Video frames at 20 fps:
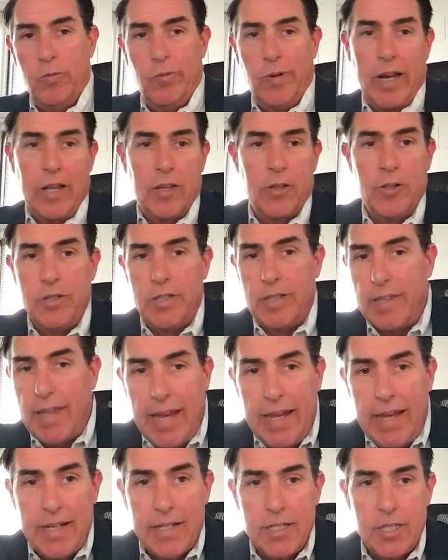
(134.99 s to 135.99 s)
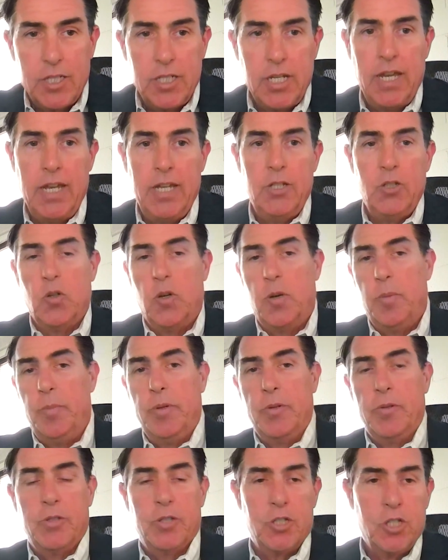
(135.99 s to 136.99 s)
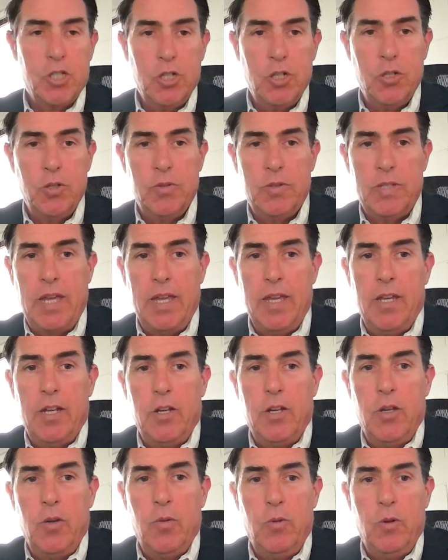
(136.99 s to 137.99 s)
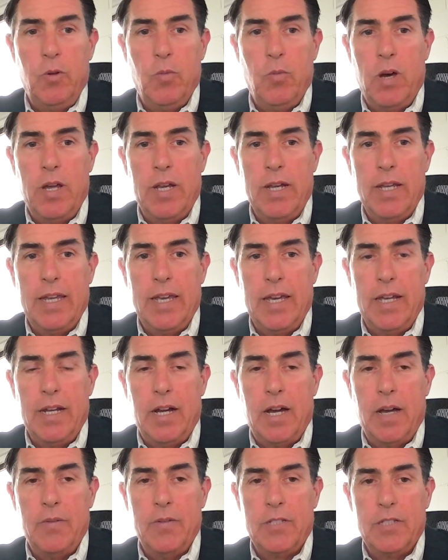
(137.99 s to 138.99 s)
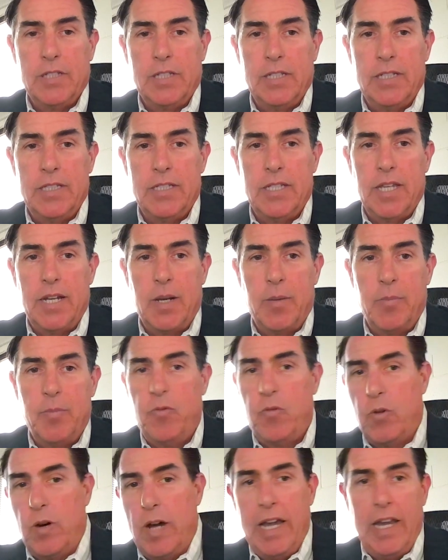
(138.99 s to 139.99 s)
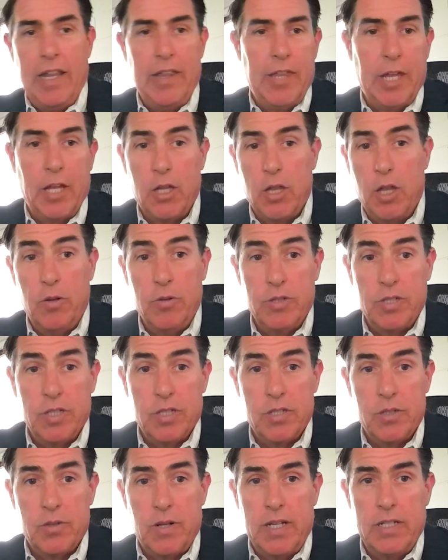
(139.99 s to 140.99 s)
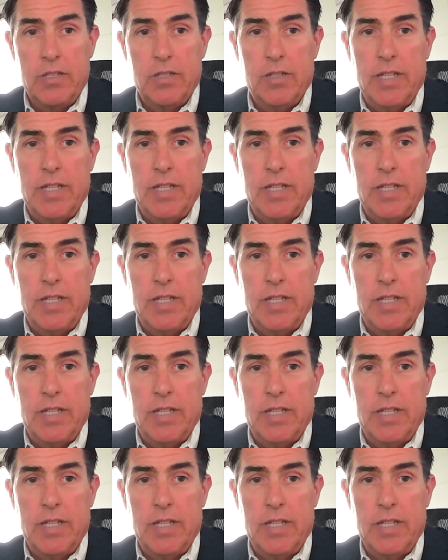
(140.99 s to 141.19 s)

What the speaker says: regular delayed exchange, or a build-to-suit, that you want to get obviously it's set up before anything closes, right?